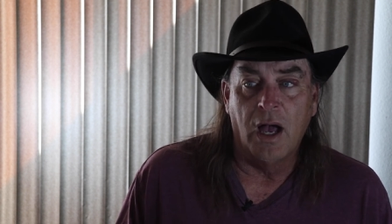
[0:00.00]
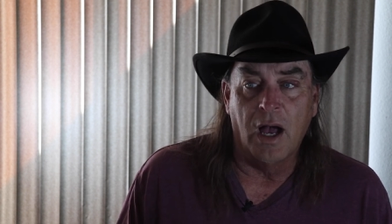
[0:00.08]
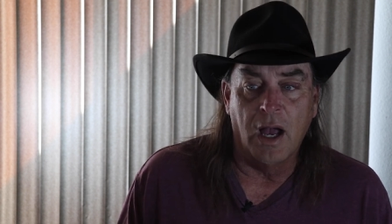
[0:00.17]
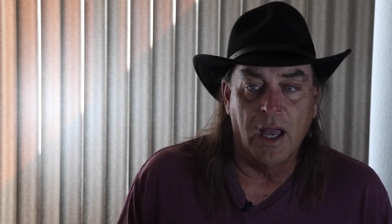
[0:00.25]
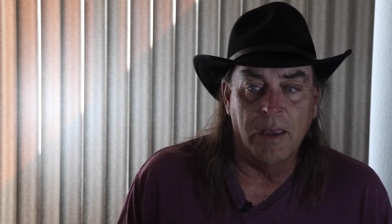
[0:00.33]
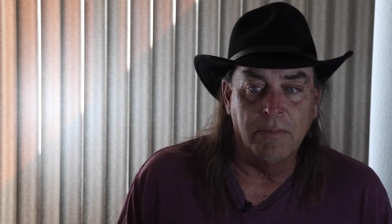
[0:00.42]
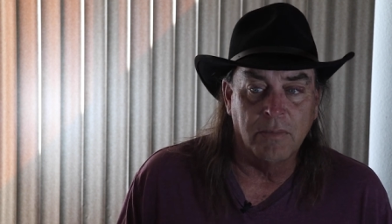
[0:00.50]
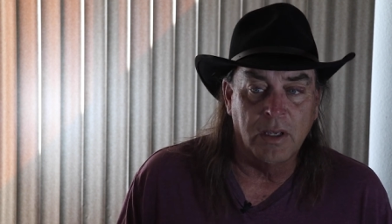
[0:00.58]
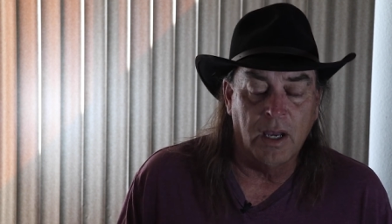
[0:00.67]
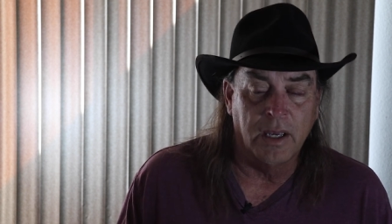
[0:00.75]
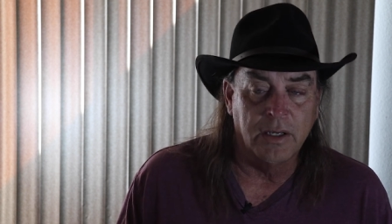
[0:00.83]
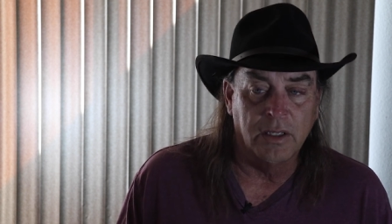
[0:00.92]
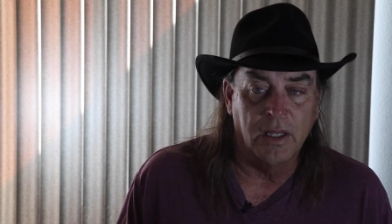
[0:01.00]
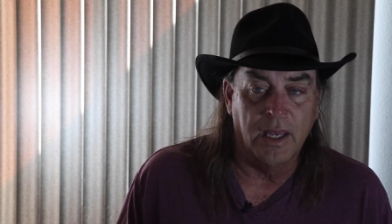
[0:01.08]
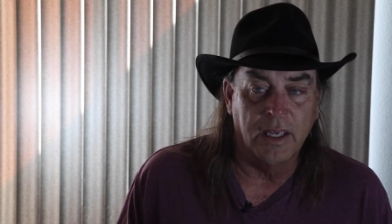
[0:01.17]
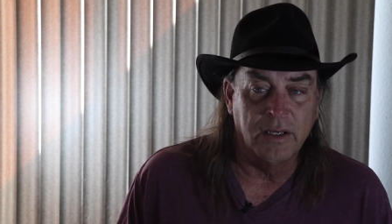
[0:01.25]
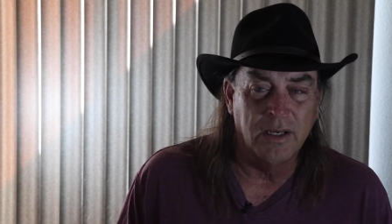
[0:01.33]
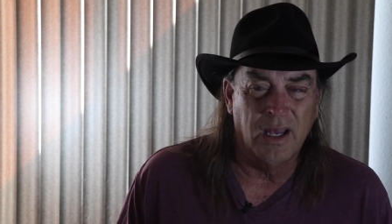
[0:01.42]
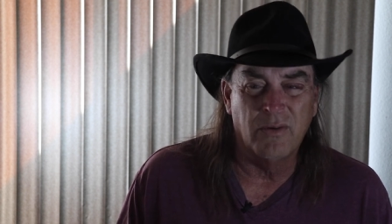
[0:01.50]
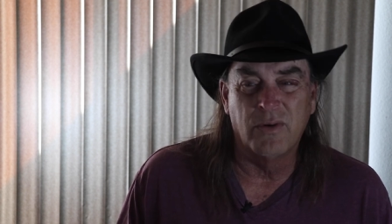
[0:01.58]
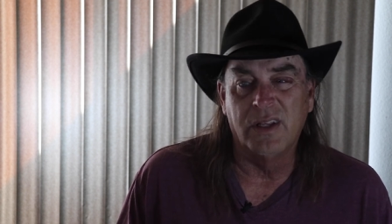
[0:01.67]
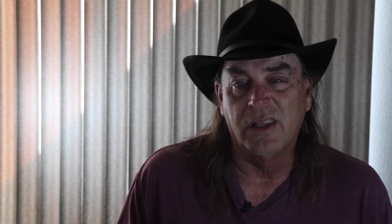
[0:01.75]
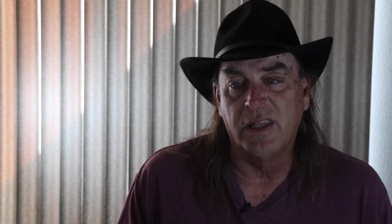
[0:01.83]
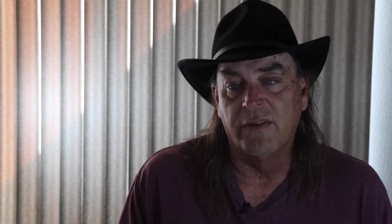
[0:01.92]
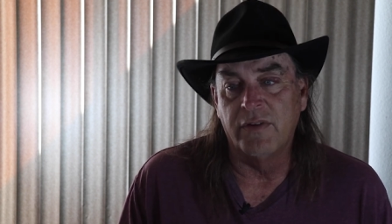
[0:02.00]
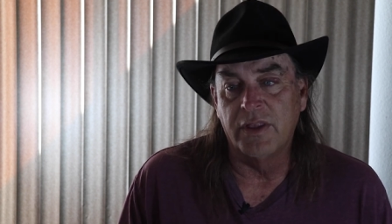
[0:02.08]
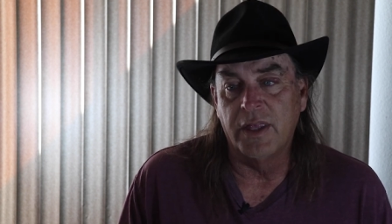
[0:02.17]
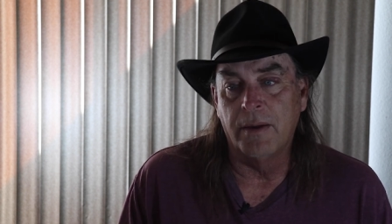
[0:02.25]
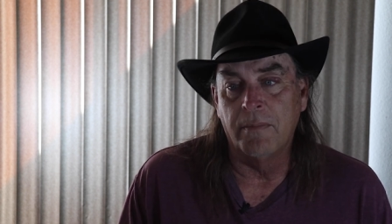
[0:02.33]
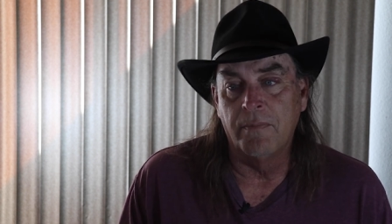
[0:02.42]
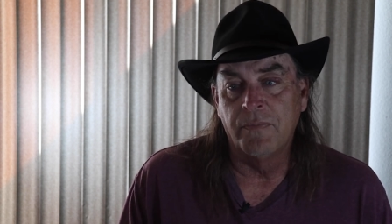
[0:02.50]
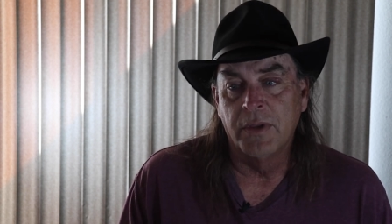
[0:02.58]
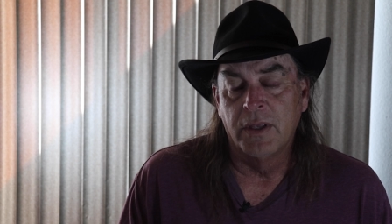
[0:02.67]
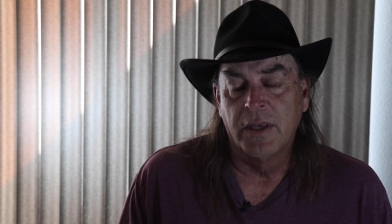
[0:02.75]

I'm kind of like not reliving them,